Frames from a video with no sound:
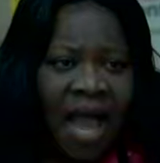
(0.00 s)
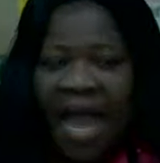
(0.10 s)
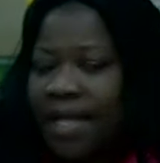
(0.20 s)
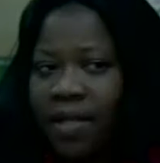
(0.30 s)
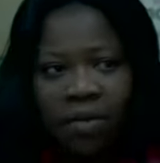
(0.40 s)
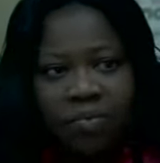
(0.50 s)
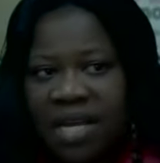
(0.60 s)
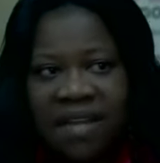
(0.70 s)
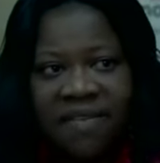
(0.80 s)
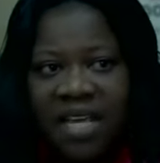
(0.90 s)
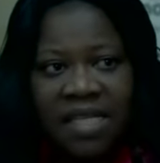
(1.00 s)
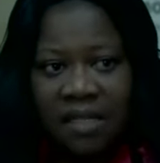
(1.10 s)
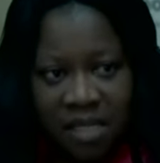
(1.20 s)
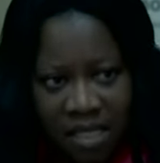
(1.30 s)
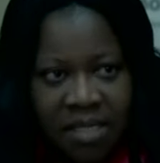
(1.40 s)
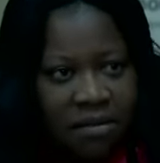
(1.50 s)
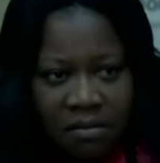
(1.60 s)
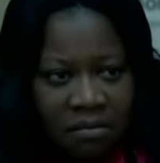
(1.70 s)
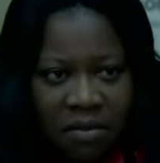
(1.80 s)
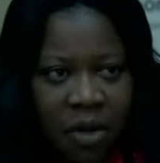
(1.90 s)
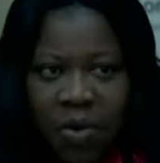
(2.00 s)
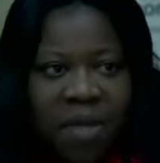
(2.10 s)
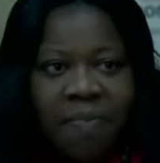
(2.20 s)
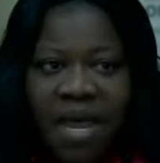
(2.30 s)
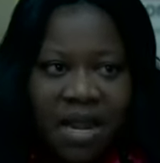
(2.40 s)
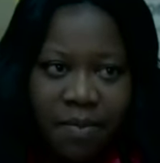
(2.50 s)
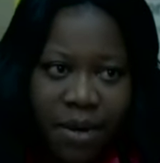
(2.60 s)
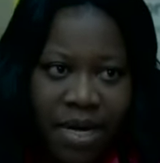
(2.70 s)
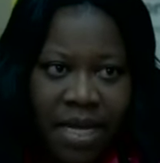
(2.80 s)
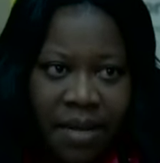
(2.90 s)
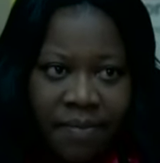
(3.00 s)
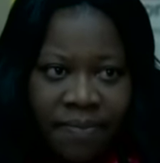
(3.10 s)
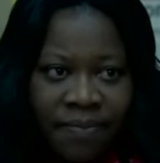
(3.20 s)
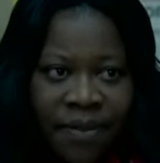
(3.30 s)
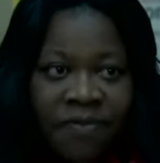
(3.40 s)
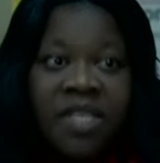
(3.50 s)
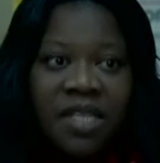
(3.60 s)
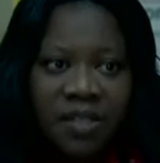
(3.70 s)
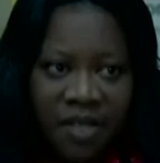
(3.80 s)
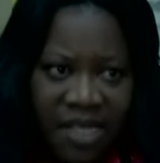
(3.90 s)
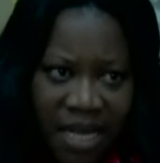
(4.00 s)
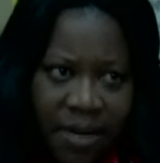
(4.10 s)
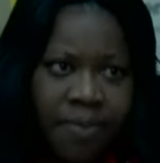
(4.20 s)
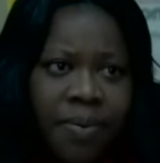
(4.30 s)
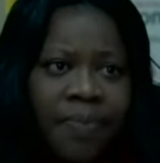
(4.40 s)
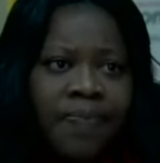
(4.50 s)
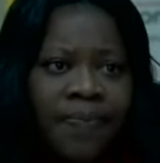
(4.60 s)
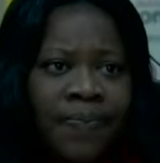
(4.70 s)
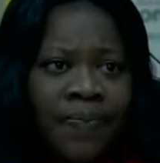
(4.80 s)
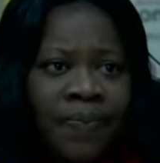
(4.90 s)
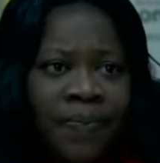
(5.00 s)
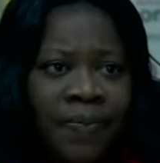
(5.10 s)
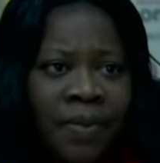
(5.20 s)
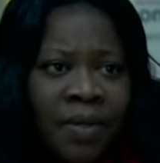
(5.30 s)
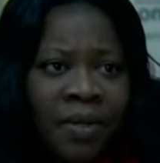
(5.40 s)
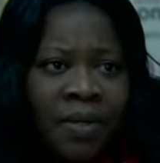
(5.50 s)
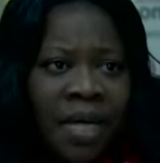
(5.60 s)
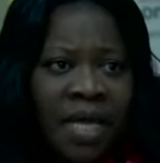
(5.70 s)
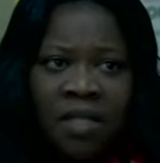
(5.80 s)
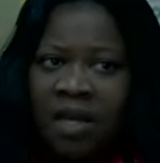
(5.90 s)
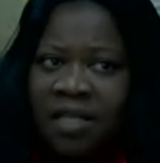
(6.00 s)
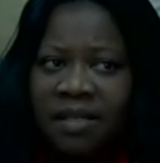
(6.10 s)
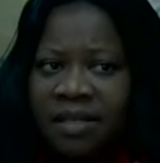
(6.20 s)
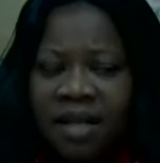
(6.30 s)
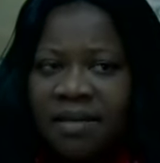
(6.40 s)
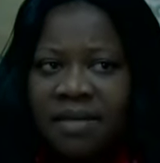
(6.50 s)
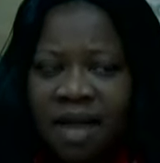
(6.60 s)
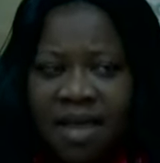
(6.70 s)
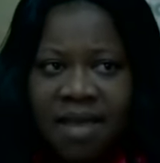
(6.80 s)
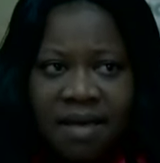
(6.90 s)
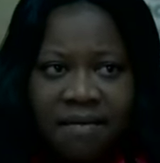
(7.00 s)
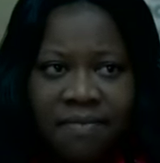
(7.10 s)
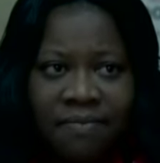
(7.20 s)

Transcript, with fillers: I don't believe he's rape anybody. This is a setup. It doesn't sound like him.